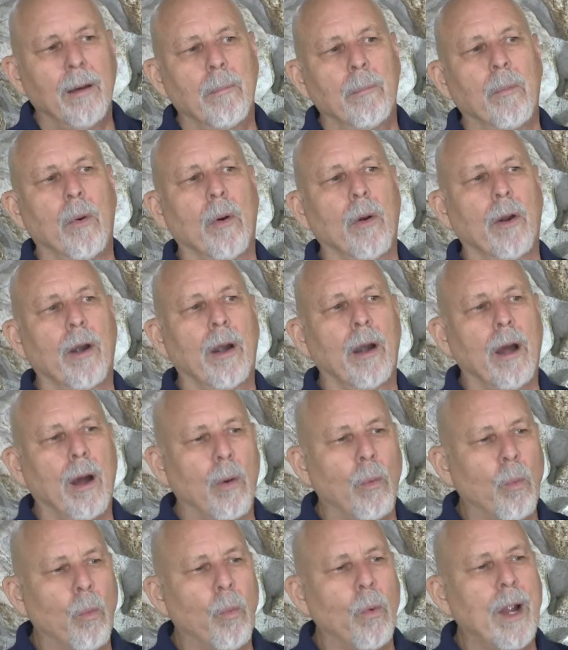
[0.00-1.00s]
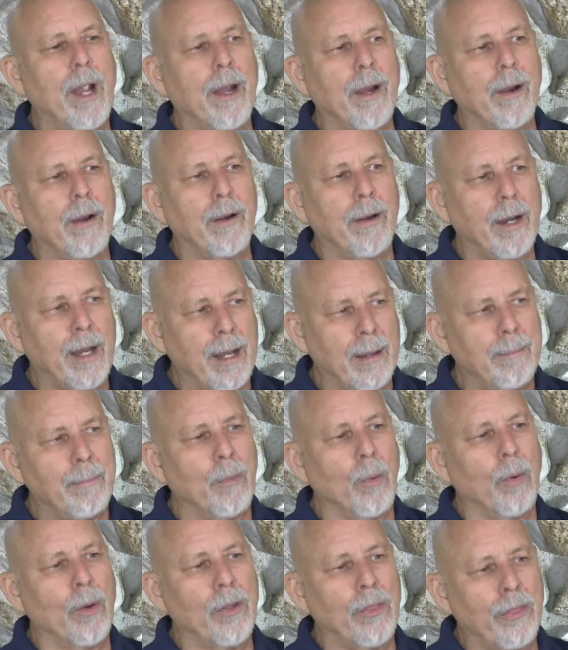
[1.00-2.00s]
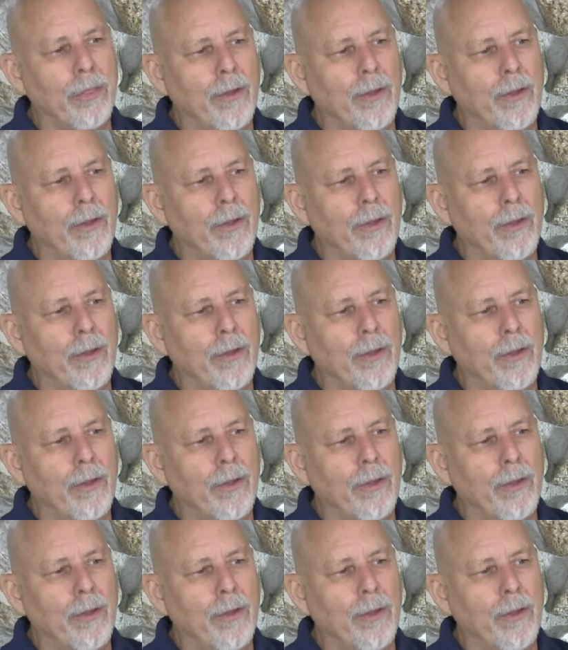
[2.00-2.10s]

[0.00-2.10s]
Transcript: more aware, and more